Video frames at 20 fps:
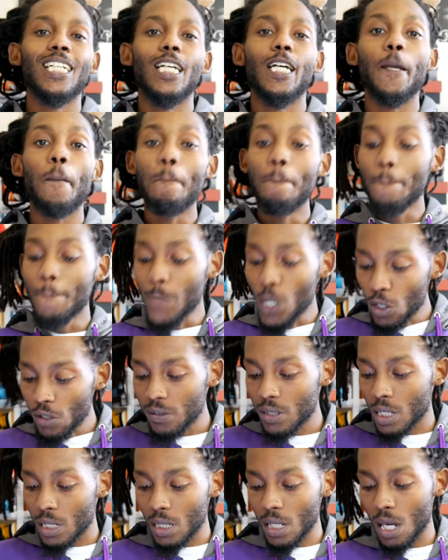And
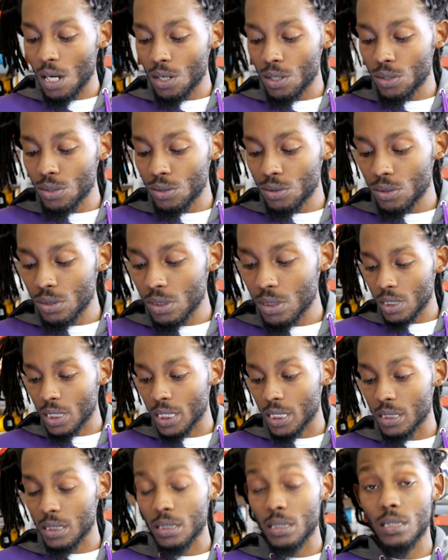moving along,
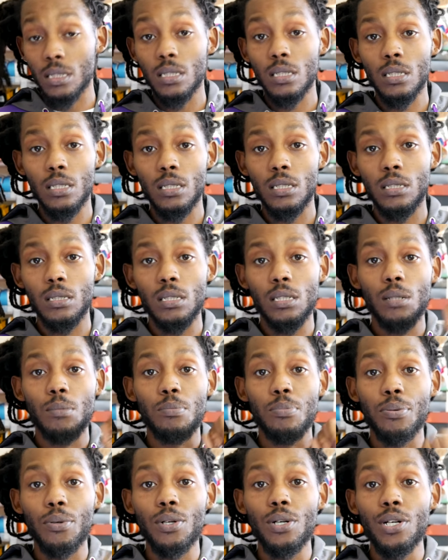cause the
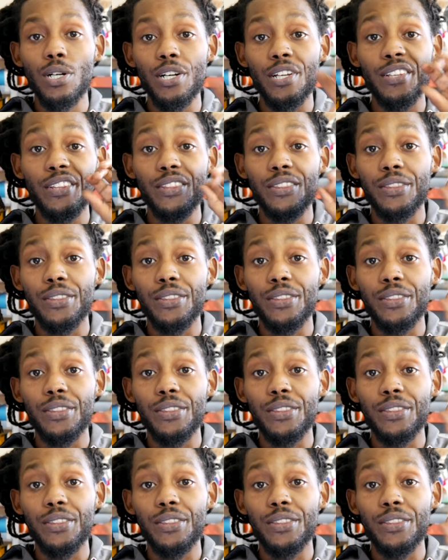LeBron